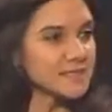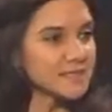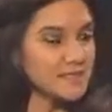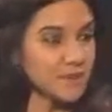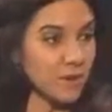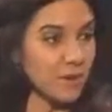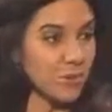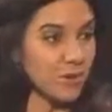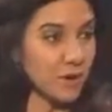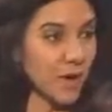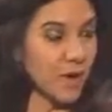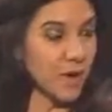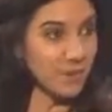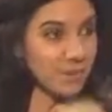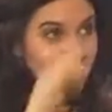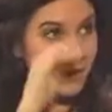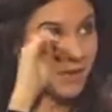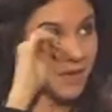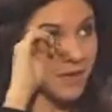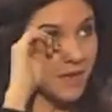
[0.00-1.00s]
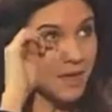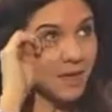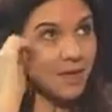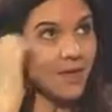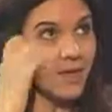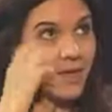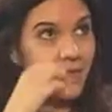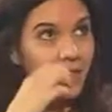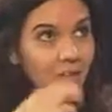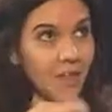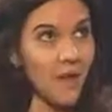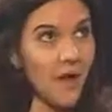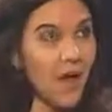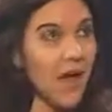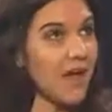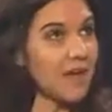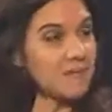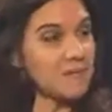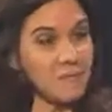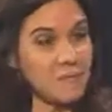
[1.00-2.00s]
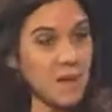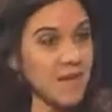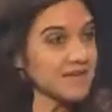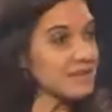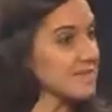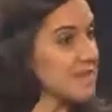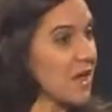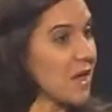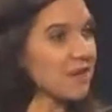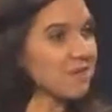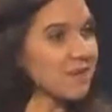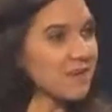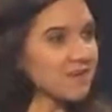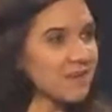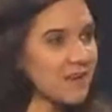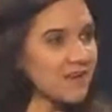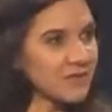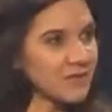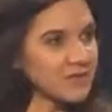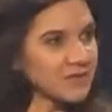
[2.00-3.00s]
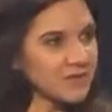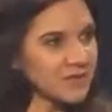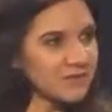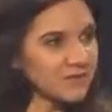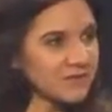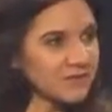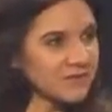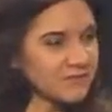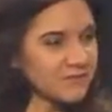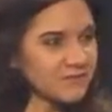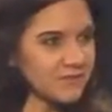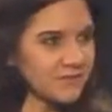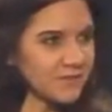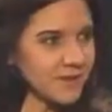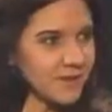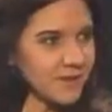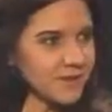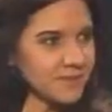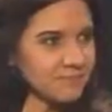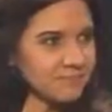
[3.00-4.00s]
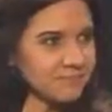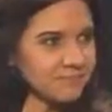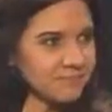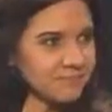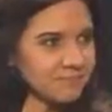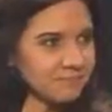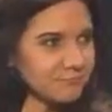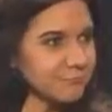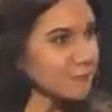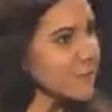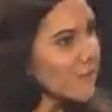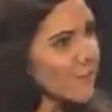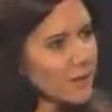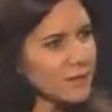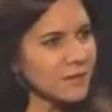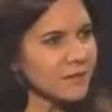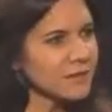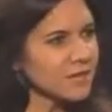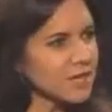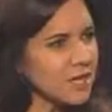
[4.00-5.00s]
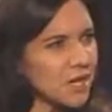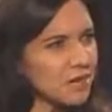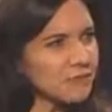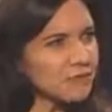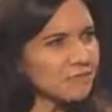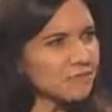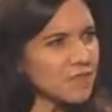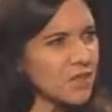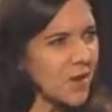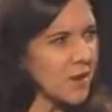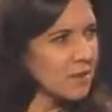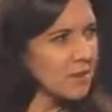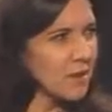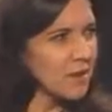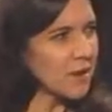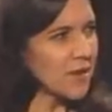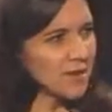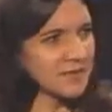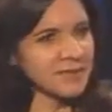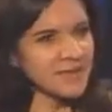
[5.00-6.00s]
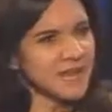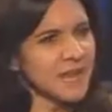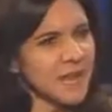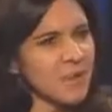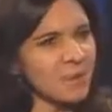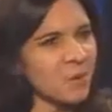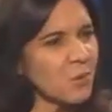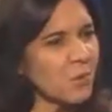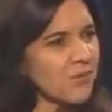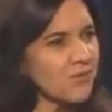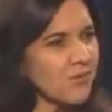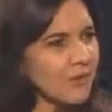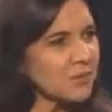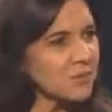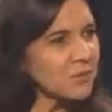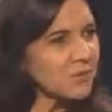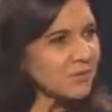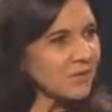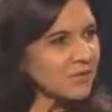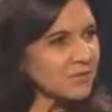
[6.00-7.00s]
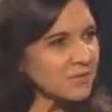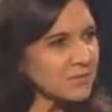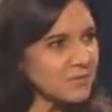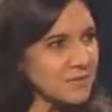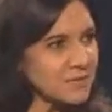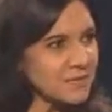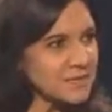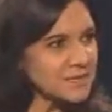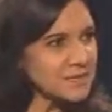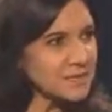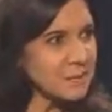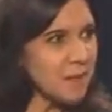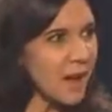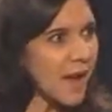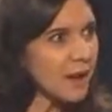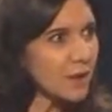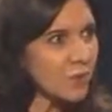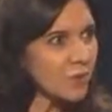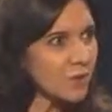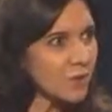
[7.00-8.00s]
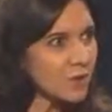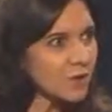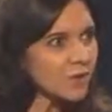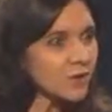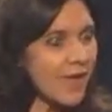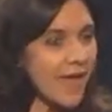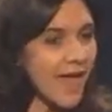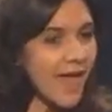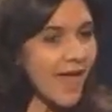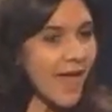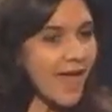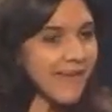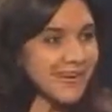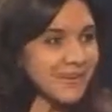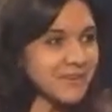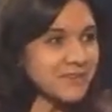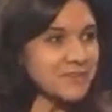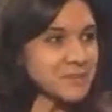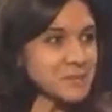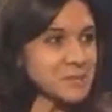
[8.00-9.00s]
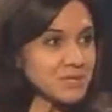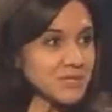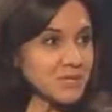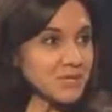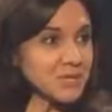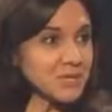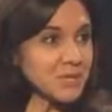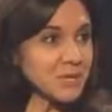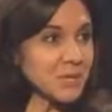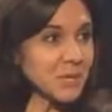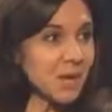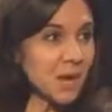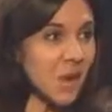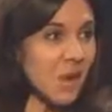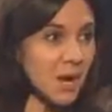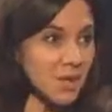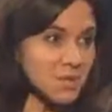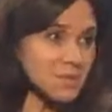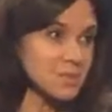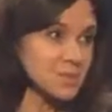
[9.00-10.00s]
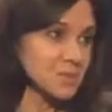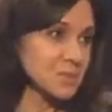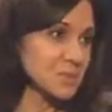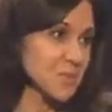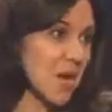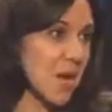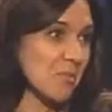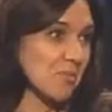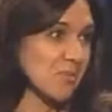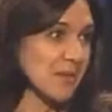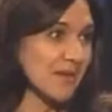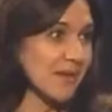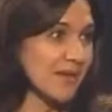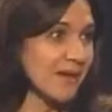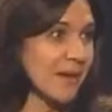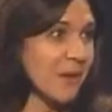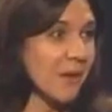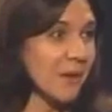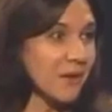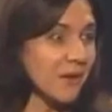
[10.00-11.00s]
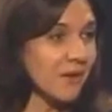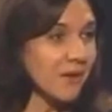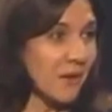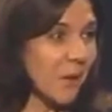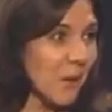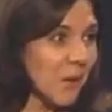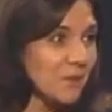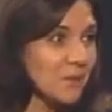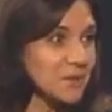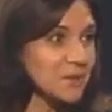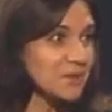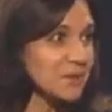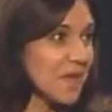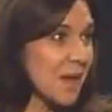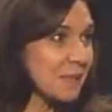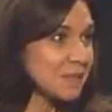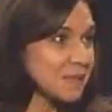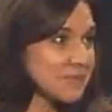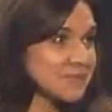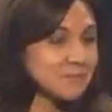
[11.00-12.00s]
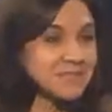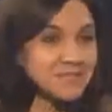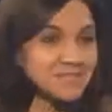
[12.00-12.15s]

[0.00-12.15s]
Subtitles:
someone. I mean, I myself have never sort of thought about S&M or what that really even means in my world, and even just costume shopping opened me up to an